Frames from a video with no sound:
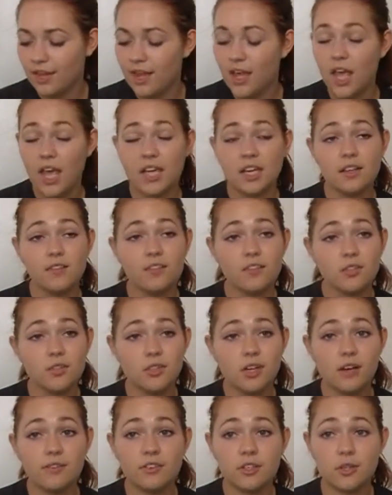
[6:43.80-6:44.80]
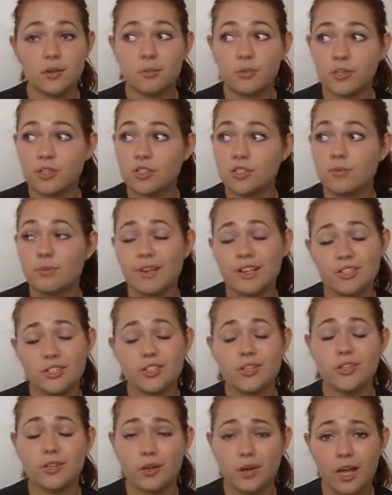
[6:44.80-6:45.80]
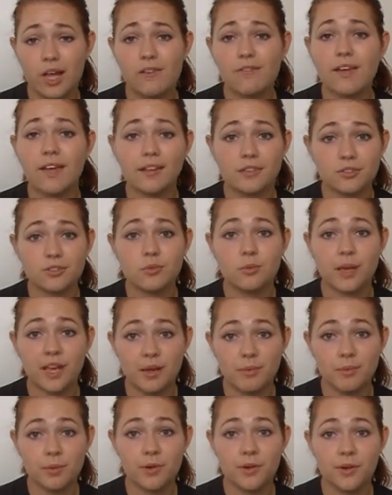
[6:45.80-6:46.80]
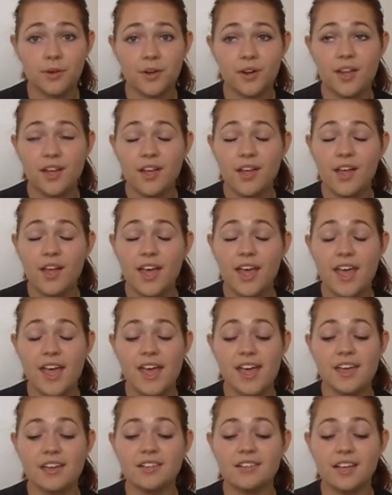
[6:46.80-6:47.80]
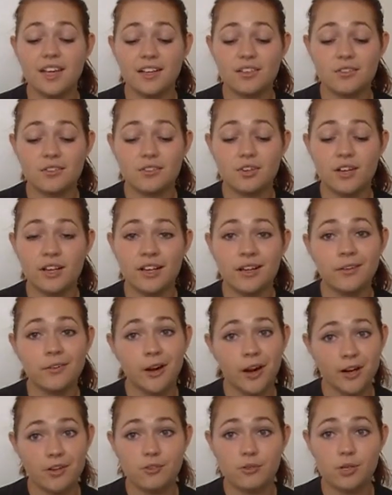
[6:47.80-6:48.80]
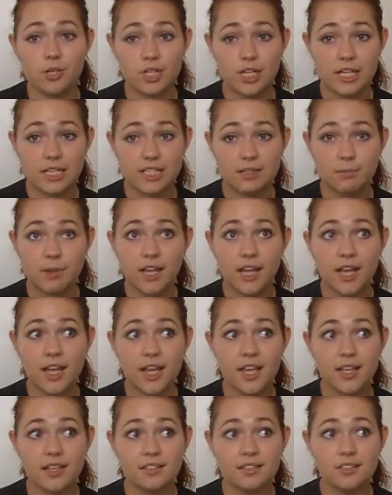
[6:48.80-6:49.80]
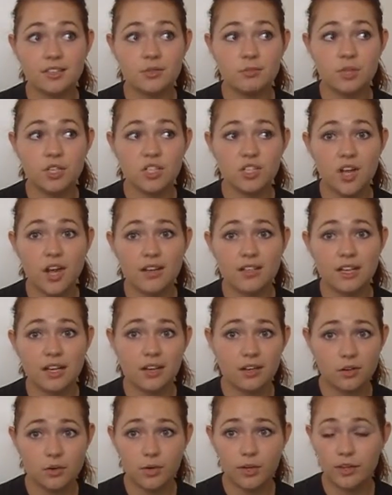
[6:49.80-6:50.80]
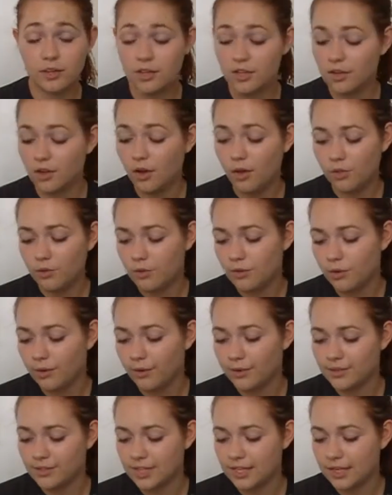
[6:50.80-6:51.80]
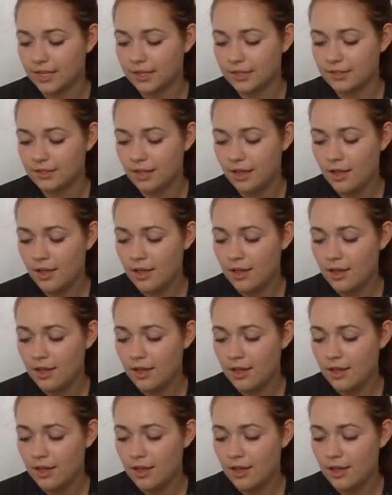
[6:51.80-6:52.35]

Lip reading: And if you do have your printer, make sure you have extra paper and extra ink cartridges, because you'd be shocked how quickly you go through those things.